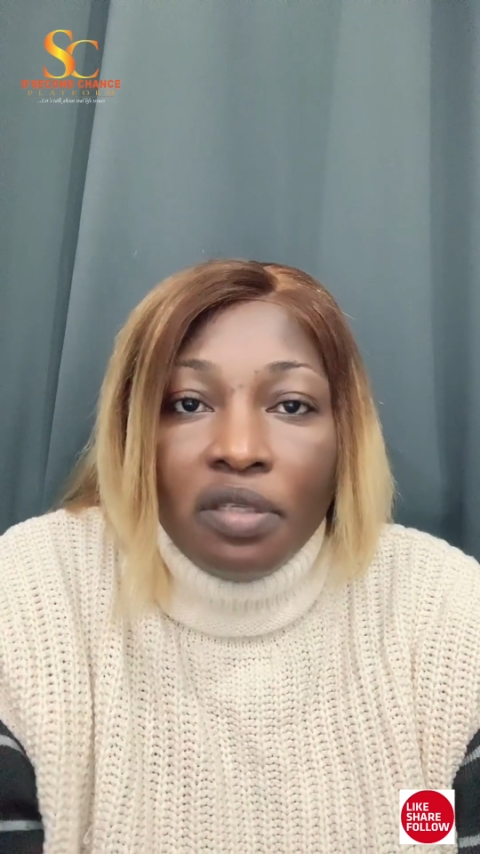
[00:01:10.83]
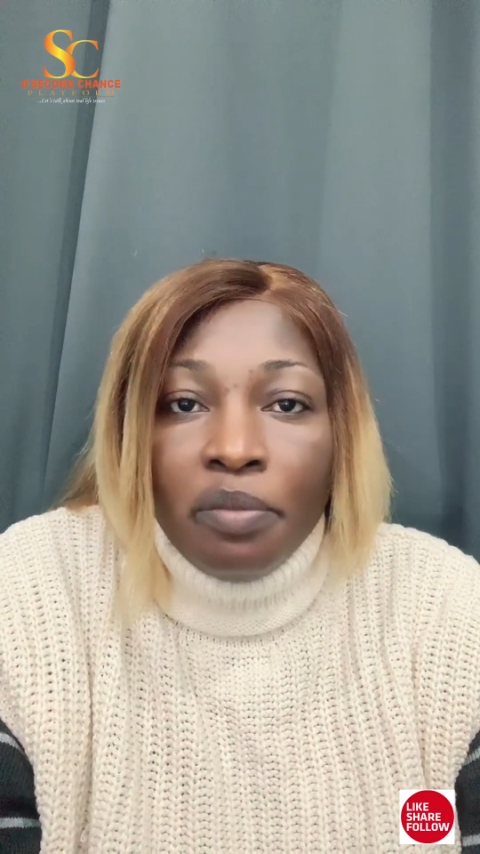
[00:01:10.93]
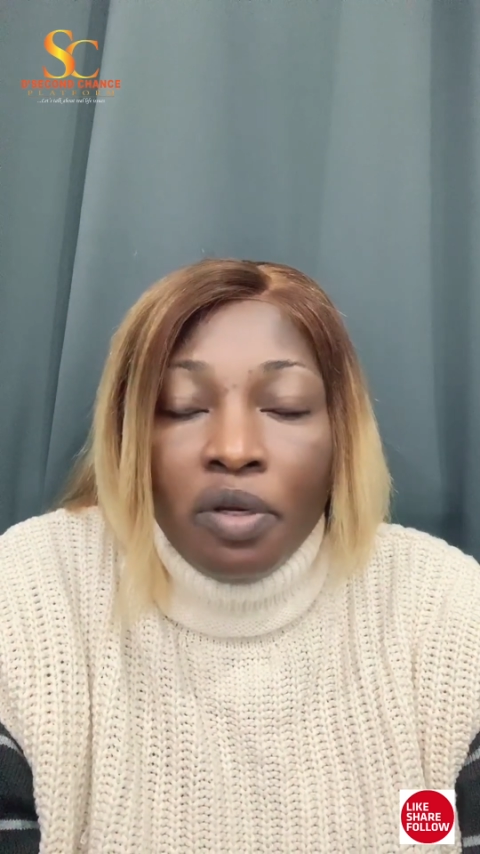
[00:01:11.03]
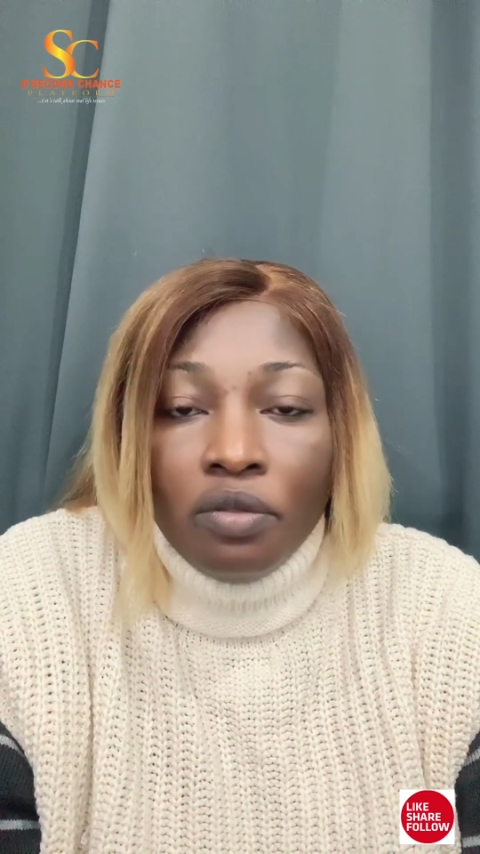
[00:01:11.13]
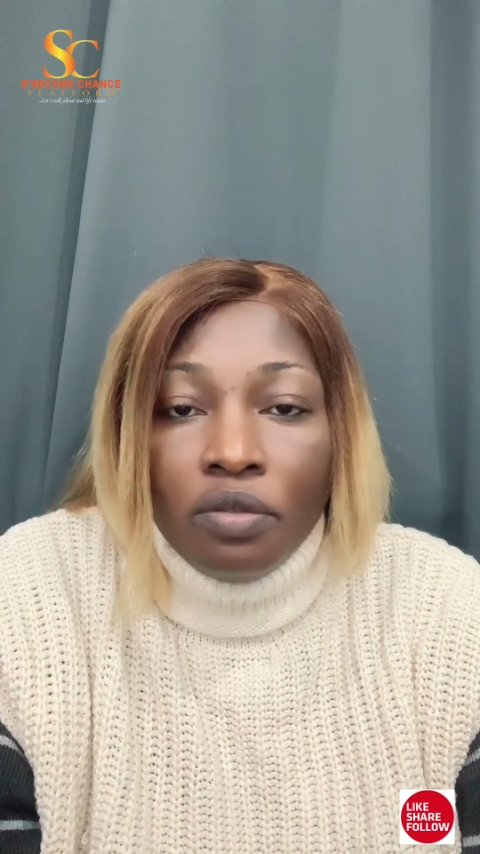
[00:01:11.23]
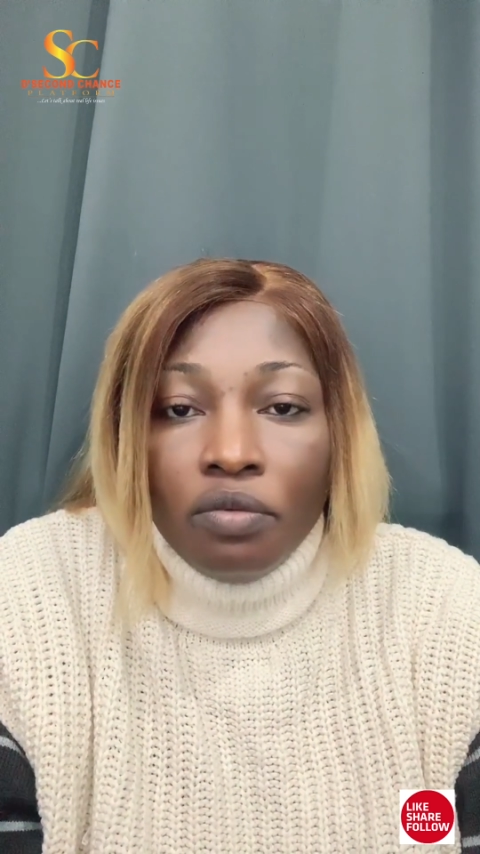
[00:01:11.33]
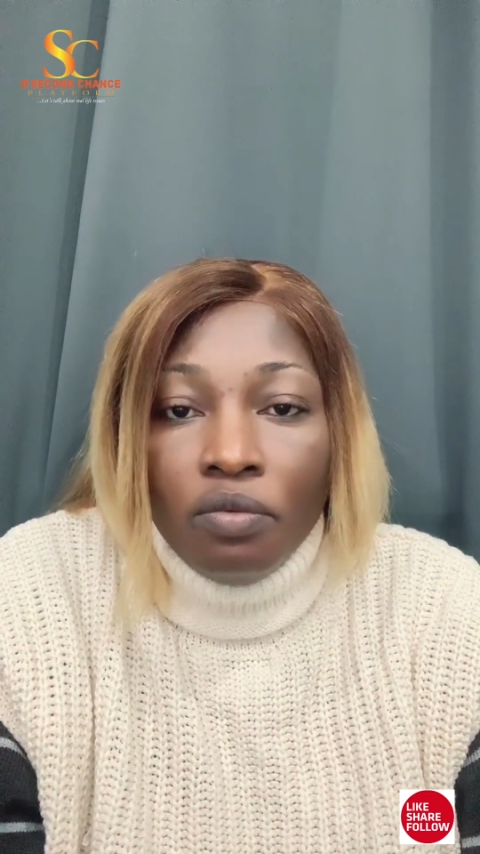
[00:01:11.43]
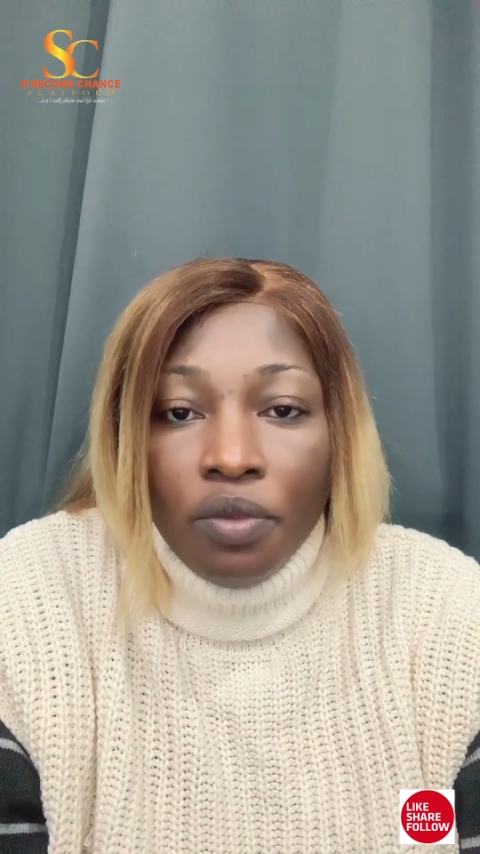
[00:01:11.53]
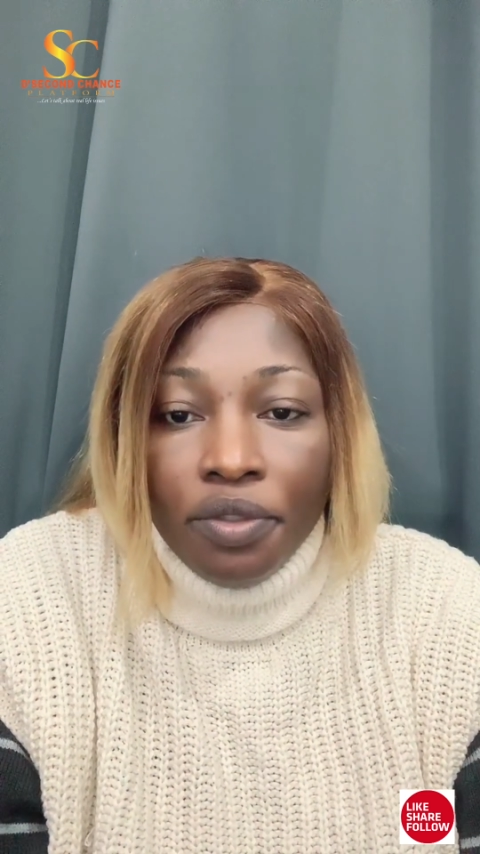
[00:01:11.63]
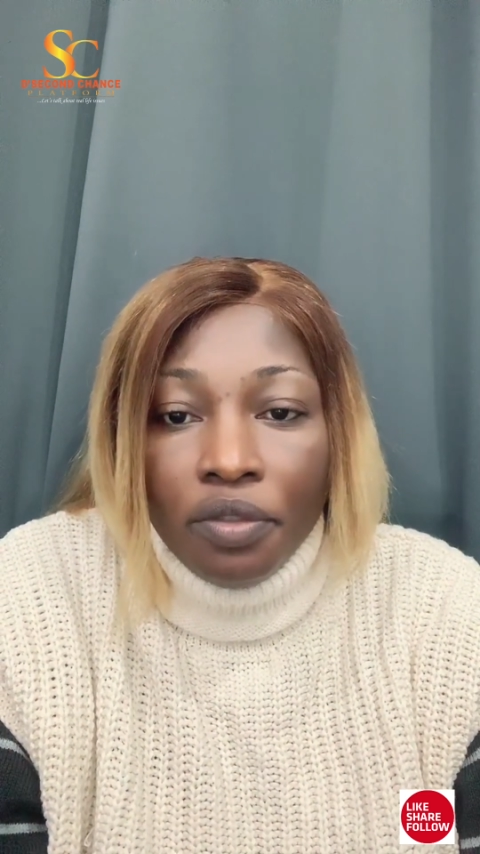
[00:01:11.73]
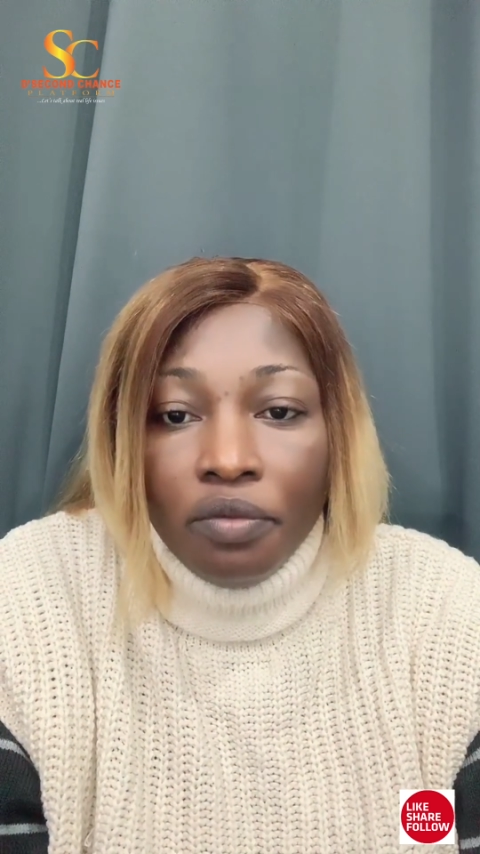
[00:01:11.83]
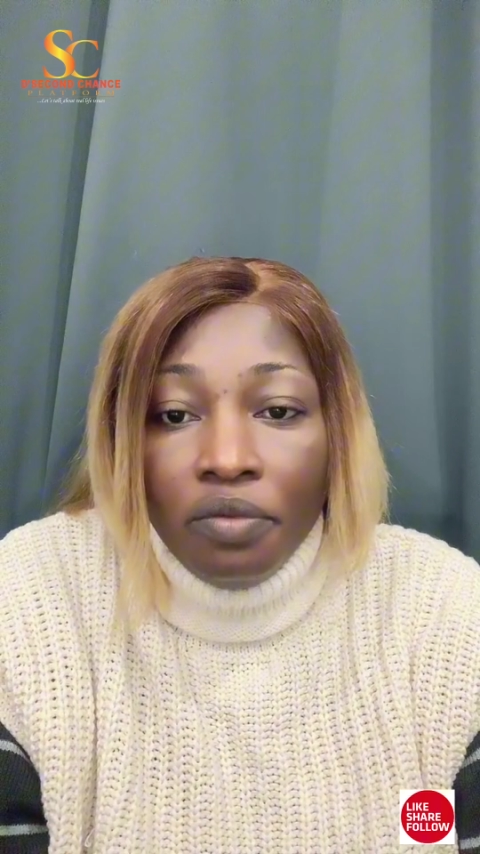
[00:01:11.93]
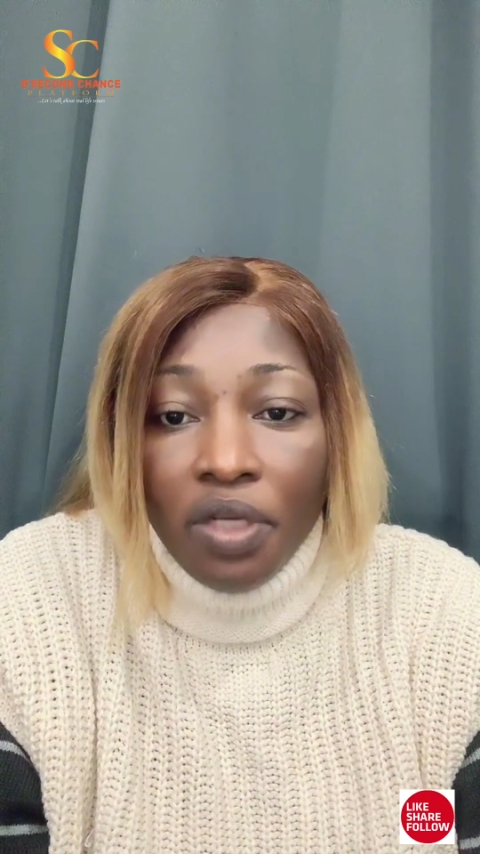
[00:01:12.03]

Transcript: is about what?